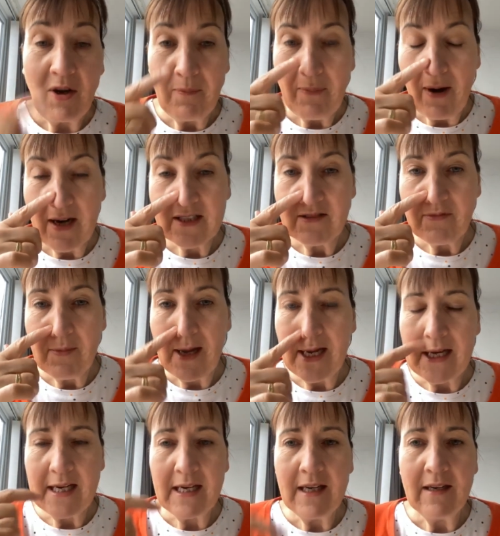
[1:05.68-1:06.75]
part of
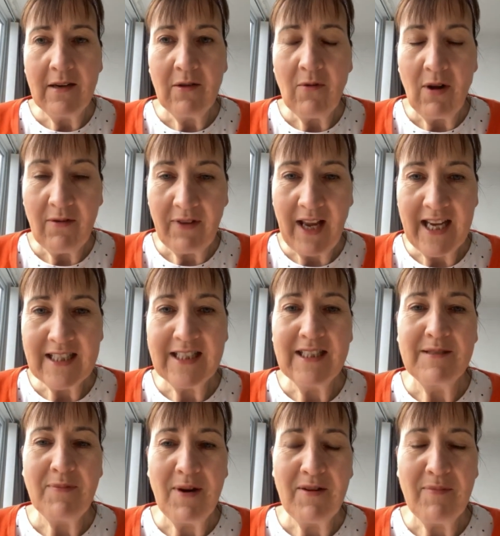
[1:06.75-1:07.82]
my
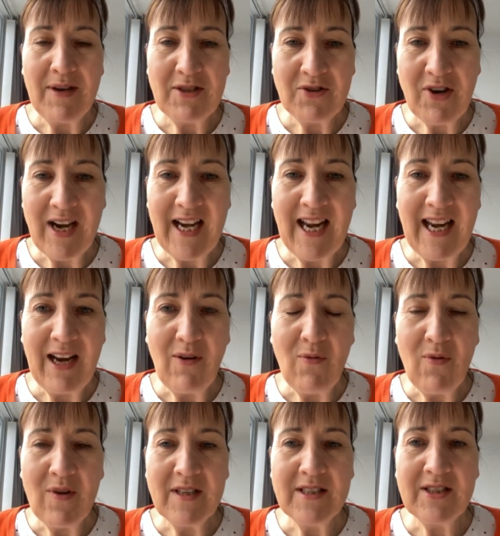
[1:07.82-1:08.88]
qualification, part of my training
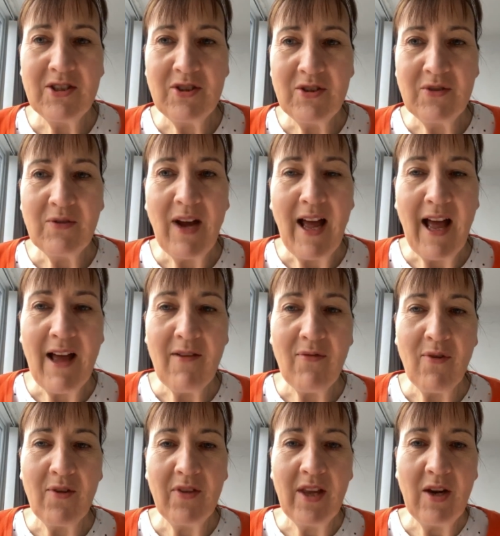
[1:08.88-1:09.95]
was to have
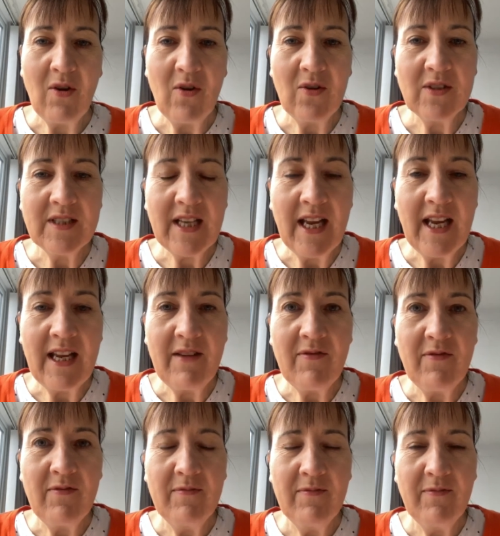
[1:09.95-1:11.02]
what they called a
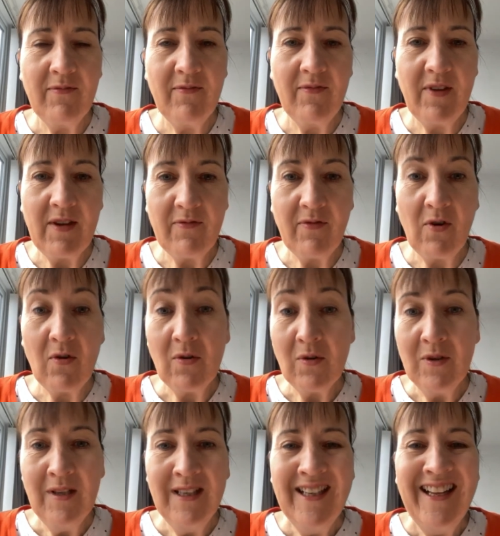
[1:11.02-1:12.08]
Vivo,
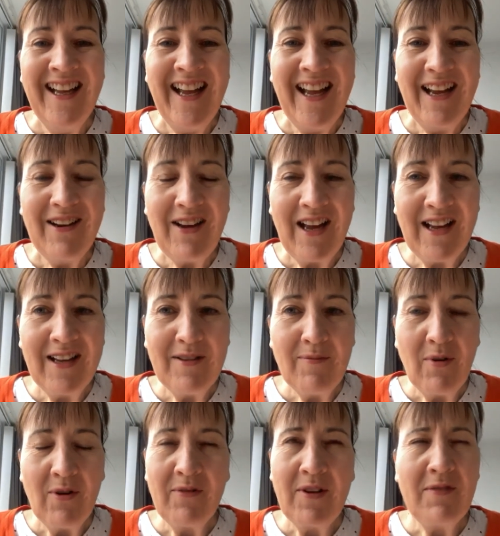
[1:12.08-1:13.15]

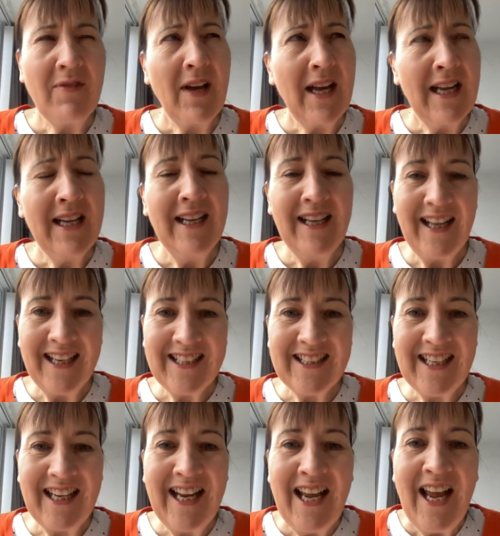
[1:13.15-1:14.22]
or Viva
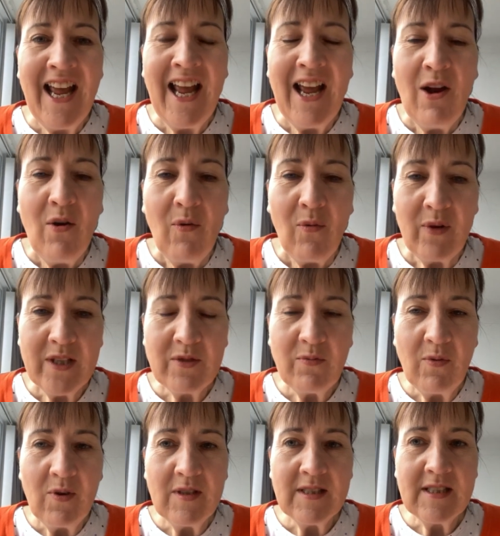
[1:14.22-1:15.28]
actually, which
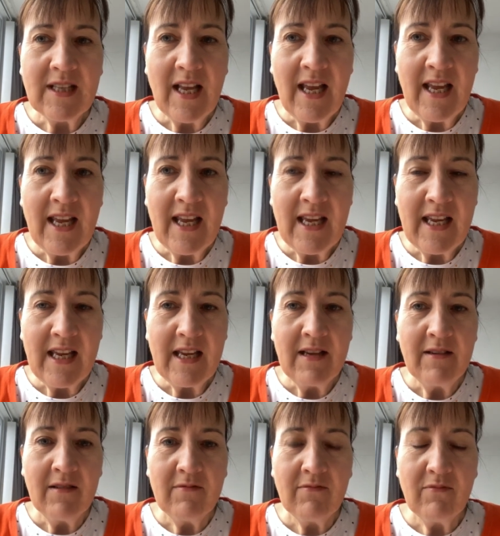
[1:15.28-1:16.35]
was a
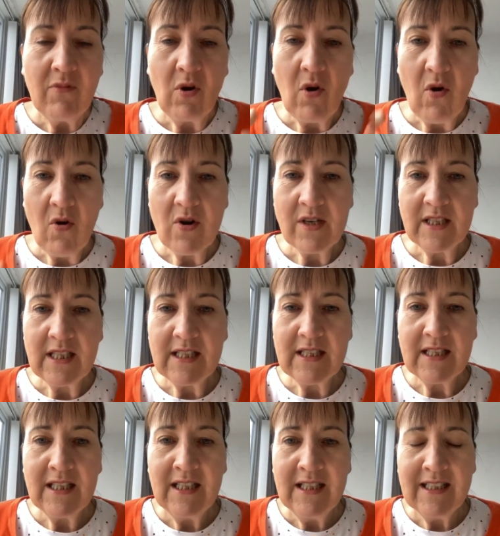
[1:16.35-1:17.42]

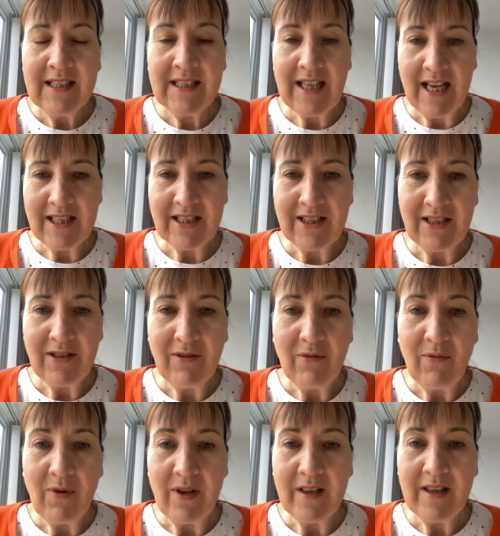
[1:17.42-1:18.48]
recorded session
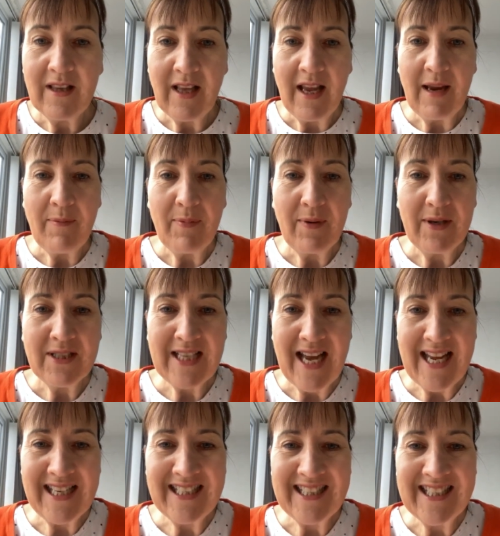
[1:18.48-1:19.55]
with a
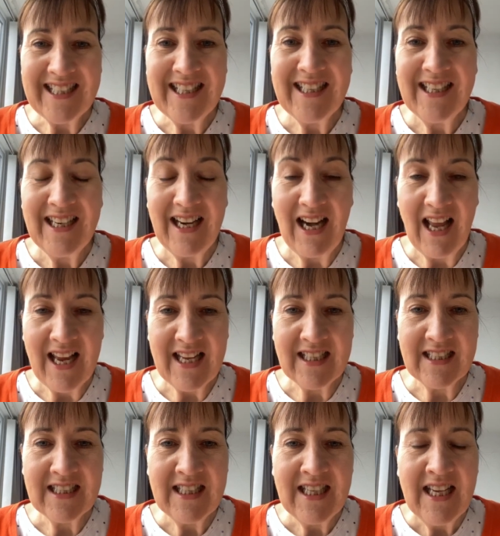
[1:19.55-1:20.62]
pretend
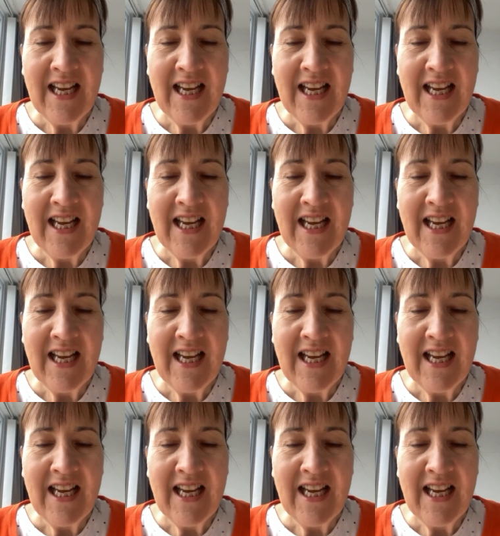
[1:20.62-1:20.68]
client.